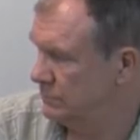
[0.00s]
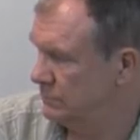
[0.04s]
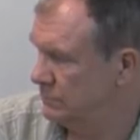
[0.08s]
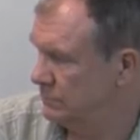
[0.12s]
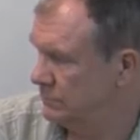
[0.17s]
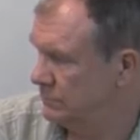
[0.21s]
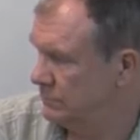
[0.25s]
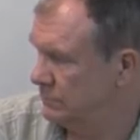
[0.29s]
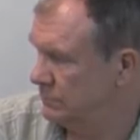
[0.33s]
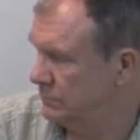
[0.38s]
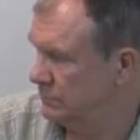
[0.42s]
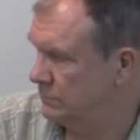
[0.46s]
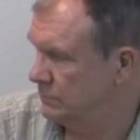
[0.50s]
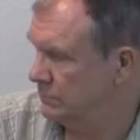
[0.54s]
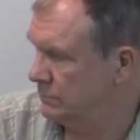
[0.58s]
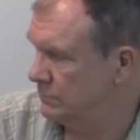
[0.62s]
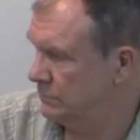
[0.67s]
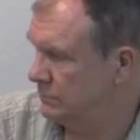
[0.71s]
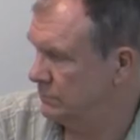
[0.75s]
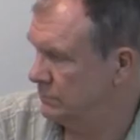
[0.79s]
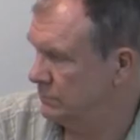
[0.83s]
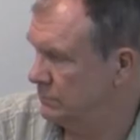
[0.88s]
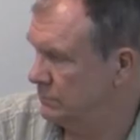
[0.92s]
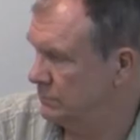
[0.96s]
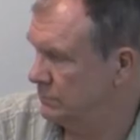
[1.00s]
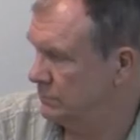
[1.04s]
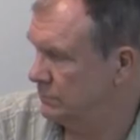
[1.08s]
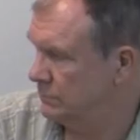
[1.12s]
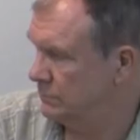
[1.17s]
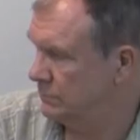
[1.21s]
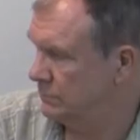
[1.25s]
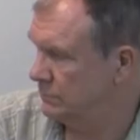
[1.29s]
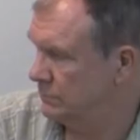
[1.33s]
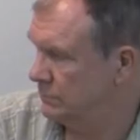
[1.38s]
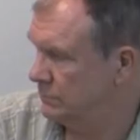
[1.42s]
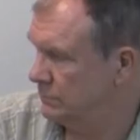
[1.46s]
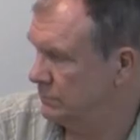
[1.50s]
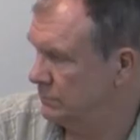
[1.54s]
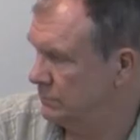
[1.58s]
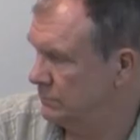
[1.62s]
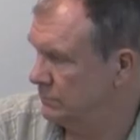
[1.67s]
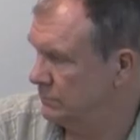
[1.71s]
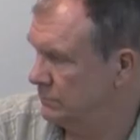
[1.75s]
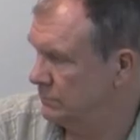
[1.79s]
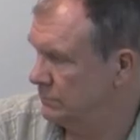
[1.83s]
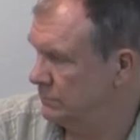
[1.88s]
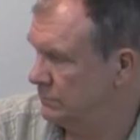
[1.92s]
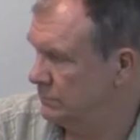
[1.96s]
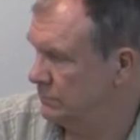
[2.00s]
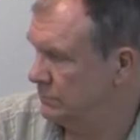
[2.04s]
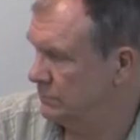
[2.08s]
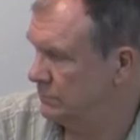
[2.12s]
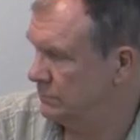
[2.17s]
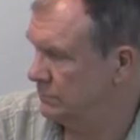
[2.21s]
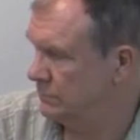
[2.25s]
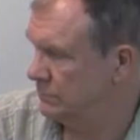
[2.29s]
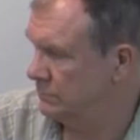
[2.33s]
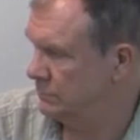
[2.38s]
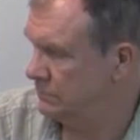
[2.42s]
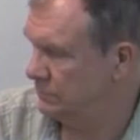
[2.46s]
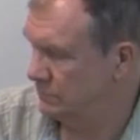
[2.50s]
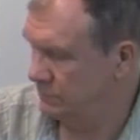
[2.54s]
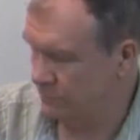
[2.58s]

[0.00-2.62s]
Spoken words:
The person shown says nothing.